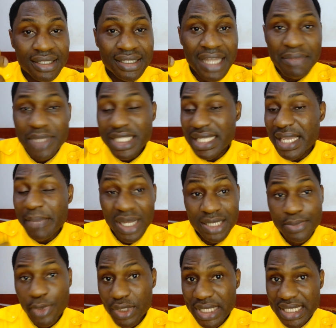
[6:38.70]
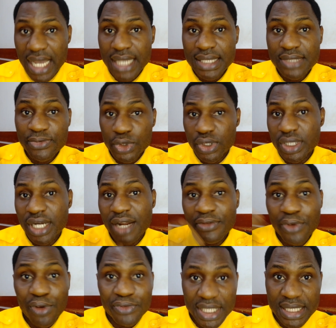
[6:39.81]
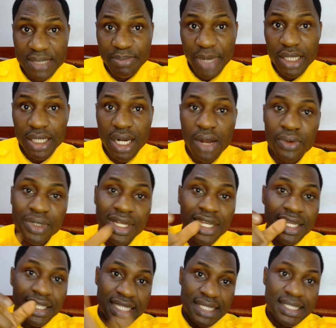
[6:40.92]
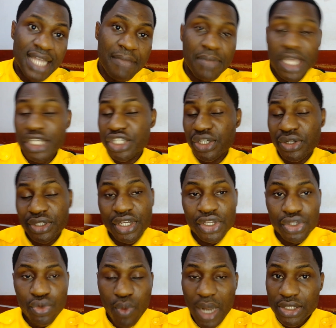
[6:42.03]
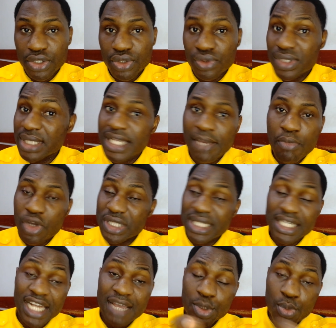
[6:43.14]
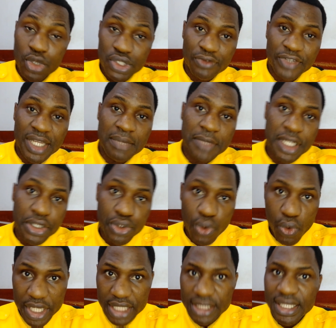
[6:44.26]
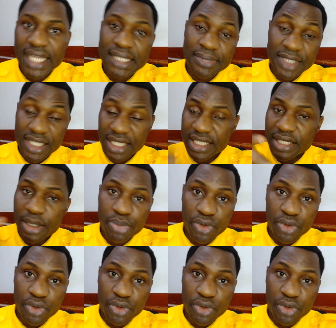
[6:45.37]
let me say a passport size photograph of this background, this dimension. You want to use it here. Most of the times, most of them, they know it, especially the